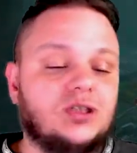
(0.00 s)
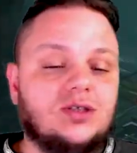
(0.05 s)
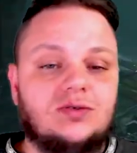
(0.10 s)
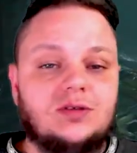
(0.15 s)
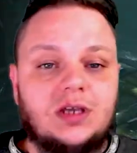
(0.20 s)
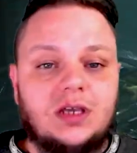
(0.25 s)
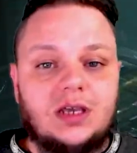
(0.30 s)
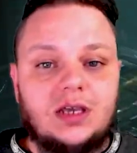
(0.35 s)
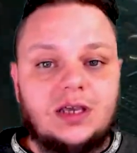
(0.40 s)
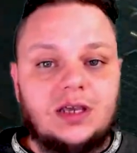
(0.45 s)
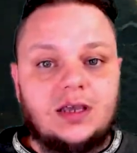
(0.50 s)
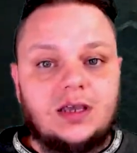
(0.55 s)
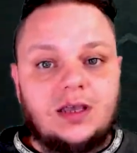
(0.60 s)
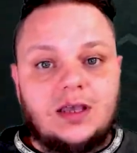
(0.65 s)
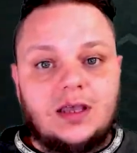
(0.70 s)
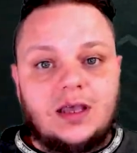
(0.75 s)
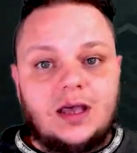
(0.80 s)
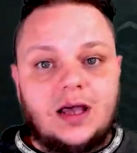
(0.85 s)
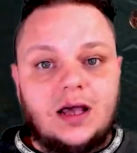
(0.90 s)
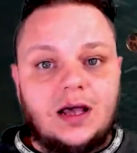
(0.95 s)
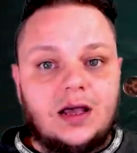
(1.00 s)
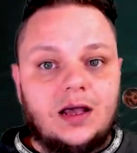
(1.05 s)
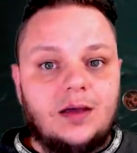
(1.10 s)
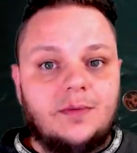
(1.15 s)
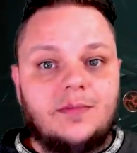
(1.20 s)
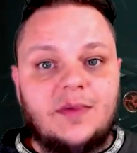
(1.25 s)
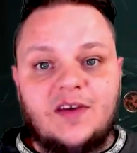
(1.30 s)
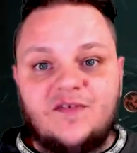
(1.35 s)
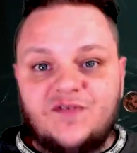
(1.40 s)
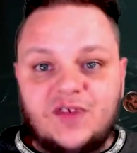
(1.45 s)
You get
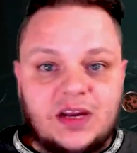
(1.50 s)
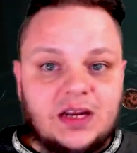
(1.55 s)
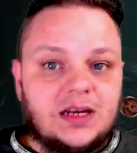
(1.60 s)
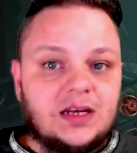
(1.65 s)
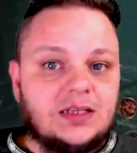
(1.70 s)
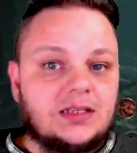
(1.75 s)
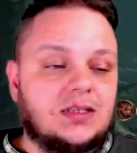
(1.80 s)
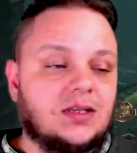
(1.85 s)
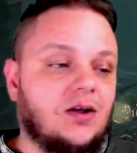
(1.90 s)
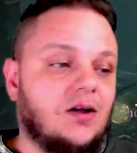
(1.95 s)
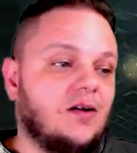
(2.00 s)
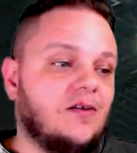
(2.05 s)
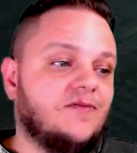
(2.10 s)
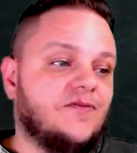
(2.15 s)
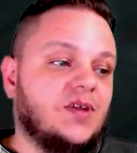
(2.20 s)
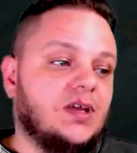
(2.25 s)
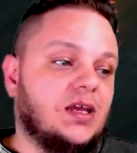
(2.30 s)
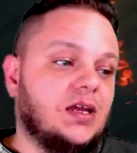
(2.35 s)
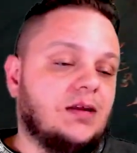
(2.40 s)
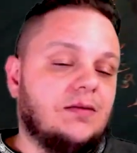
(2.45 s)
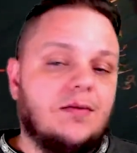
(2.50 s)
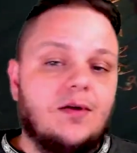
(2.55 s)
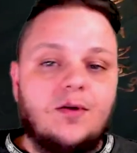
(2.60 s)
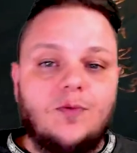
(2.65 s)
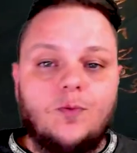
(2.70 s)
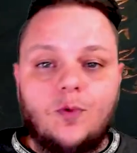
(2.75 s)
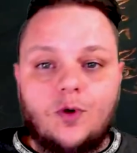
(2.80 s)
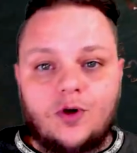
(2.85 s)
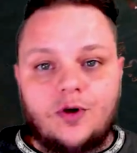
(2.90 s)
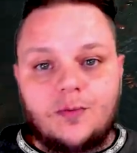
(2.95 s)
Affinity Solvent,
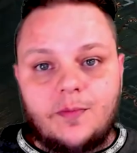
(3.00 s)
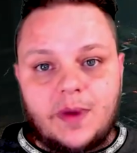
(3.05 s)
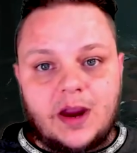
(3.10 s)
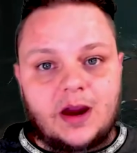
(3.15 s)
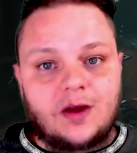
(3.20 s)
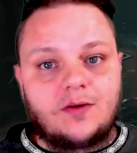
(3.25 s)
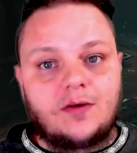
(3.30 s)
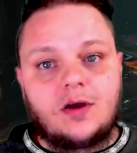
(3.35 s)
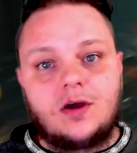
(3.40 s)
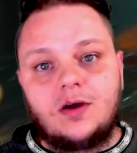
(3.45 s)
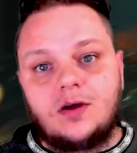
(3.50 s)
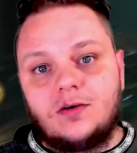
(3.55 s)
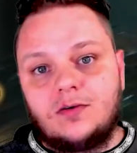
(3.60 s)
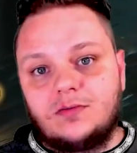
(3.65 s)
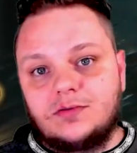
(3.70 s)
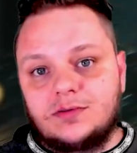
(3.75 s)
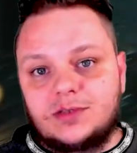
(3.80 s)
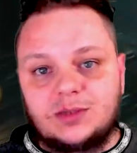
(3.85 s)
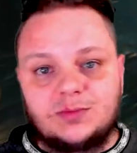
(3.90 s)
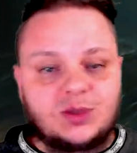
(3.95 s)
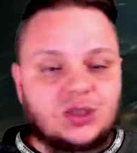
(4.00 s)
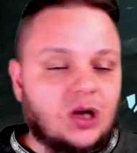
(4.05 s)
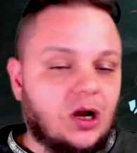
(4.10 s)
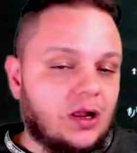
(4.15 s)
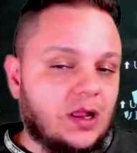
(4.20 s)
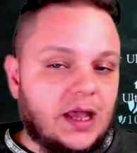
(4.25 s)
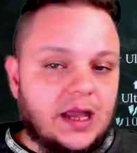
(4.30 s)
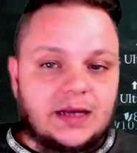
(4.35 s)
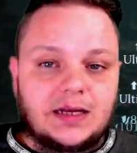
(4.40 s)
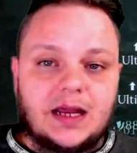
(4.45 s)
Worm Marrow, some
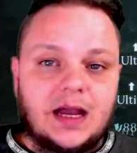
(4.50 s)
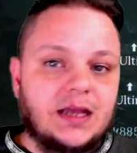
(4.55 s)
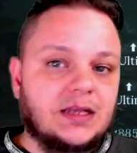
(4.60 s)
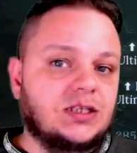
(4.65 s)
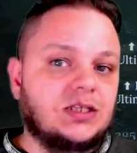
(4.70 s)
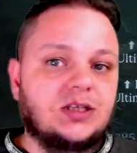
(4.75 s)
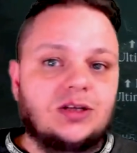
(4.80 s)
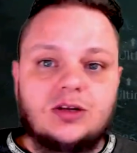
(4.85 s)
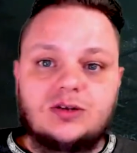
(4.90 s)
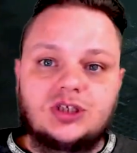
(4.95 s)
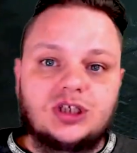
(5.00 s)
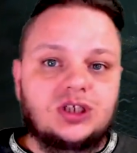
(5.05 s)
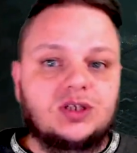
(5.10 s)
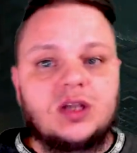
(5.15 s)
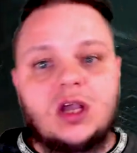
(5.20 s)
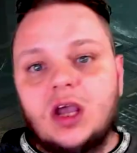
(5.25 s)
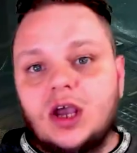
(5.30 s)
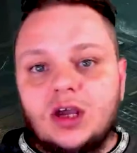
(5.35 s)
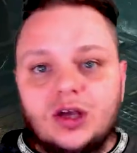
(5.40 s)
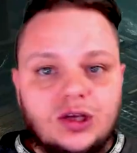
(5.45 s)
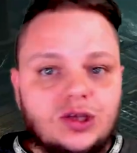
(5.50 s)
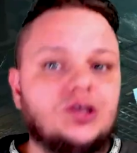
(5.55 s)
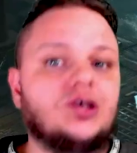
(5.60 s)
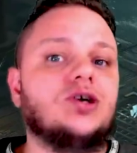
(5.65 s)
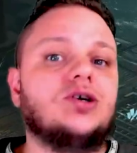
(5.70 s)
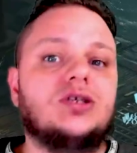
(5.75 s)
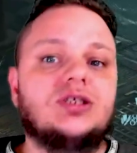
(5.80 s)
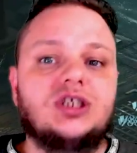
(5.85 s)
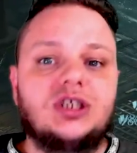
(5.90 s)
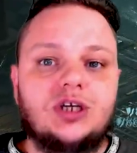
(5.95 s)
Starlight Dice, just
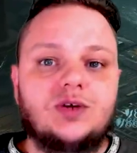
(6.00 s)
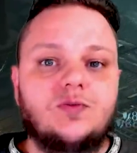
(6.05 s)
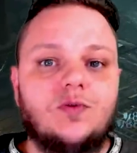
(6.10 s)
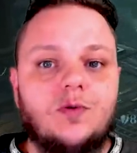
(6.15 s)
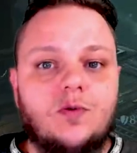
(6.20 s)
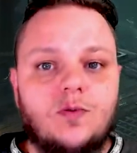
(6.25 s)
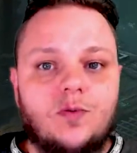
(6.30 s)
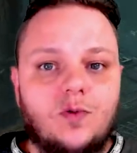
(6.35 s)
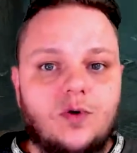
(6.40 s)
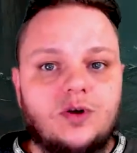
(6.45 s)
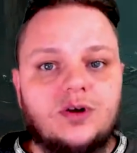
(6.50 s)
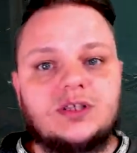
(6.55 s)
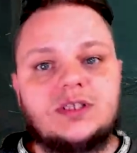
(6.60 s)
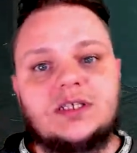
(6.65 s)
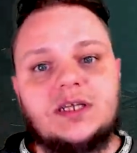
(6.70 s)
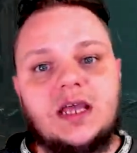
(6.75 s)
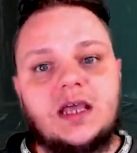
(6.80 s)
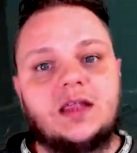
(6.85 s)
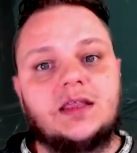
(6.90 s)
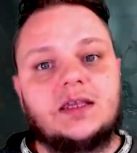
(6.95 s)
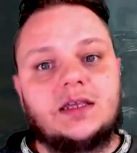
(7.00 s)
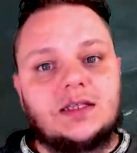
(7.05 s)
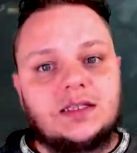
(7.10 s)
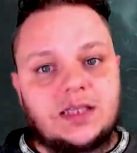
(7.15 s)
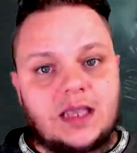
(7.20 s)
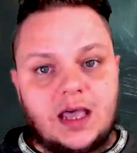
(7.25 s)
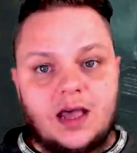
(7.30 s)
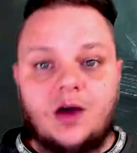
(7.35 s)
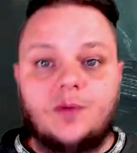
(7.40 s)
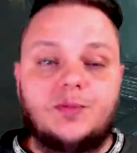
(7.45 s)
good general rewards daily to
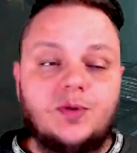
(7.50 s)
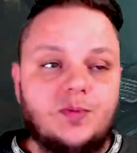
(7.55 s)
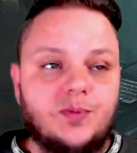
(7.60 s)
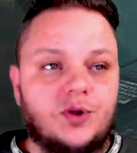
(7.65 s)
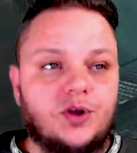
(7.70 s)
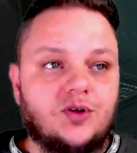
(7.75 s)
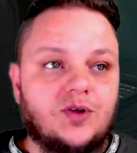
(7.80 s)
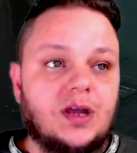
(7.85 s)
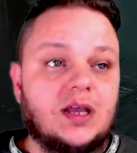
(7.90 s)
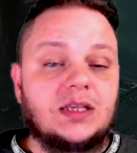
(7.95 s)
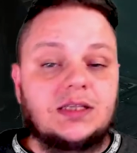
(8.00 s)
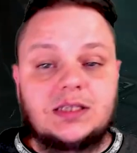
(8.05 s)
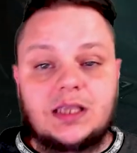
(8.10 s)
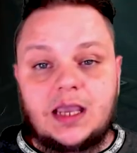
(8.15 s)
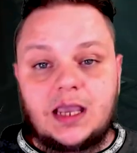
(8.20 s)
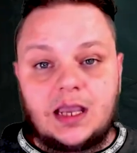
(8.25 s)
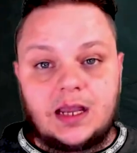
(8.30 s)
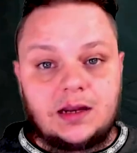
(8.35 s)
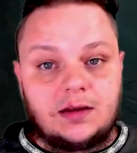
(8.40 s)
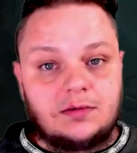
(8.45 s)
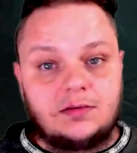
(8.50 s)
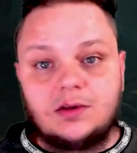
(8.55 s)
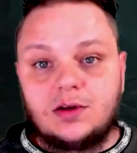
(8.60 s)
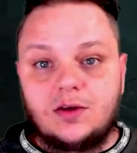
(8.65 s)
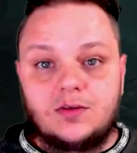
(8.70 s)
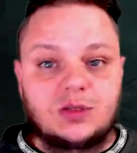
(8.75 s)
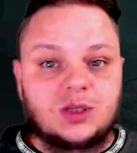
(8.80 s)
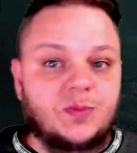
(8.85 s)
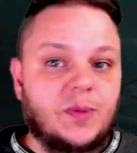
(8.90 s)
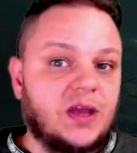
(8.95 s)
help you progress and,
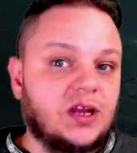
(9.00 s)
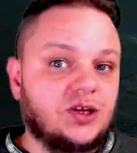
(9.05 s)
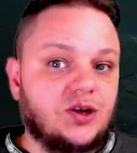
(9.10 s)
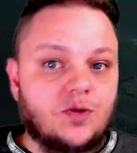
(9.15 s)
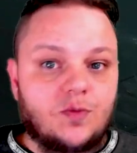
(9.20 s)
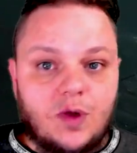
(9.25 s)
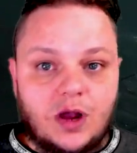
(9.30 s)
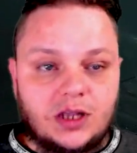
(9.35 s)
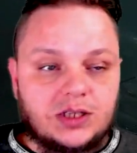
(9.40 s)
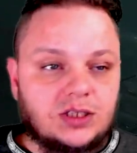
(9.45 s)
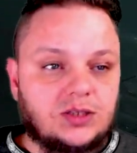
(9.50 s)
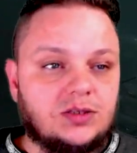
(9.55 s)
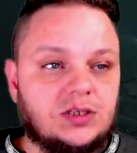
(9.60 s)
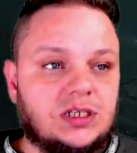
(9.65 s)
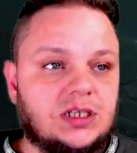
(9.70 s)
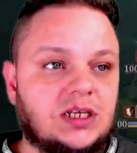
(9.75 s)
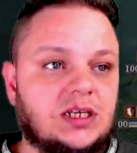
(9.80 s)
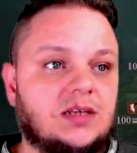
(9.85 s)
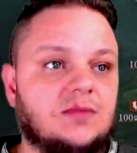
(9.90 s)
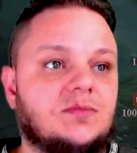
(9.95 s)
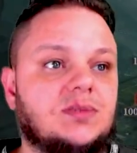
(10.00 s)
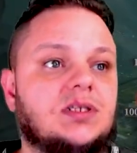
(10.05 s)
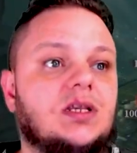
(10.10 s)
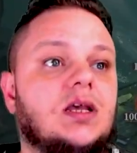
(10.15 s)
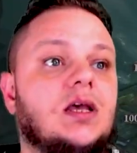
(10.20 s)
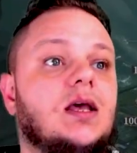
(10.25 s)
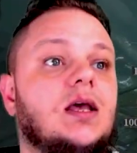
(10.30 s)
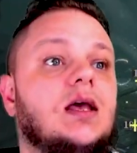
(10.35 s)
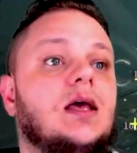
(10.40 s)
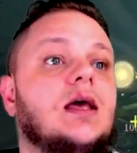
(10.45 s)
expand your roster and teams.
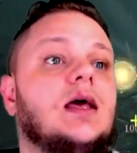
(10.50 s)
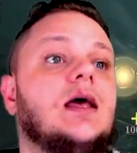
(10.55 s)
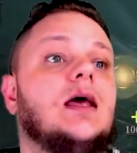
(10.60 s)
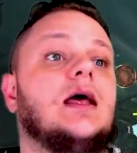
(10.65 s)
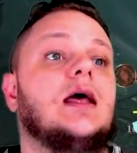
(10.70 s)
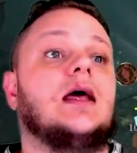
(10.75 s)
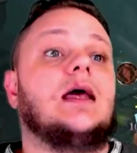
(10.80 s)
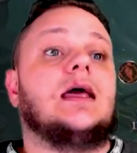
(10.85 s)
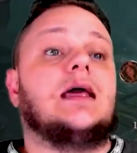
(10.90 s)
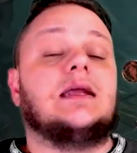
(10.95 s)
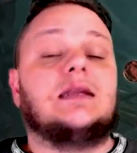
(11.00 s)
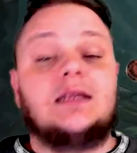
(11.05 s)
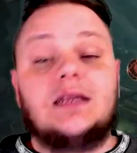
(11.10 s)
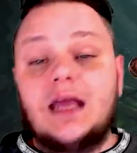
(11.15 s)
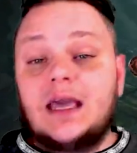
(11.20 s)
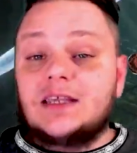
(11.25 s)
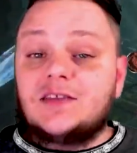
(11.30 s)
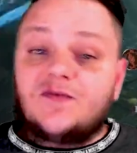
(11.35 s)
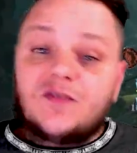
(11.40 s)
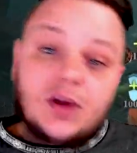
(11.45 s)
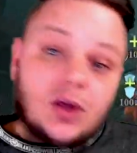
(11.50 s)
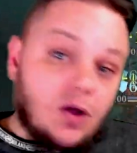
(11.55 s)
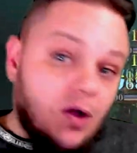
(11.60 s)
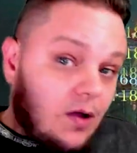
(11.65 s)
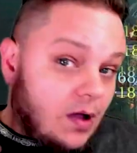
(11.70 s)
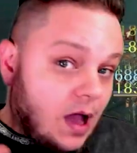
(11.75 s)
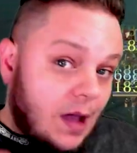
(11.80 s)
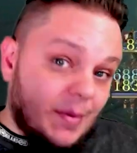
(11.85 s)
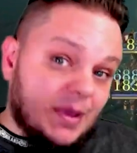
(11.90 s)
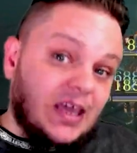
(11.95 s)
In today's video, I'm
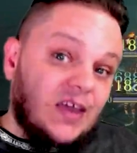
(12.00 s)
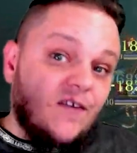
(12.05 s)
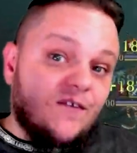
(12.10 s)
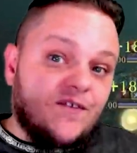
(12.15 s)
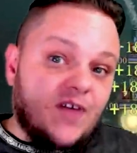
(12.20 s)
going to give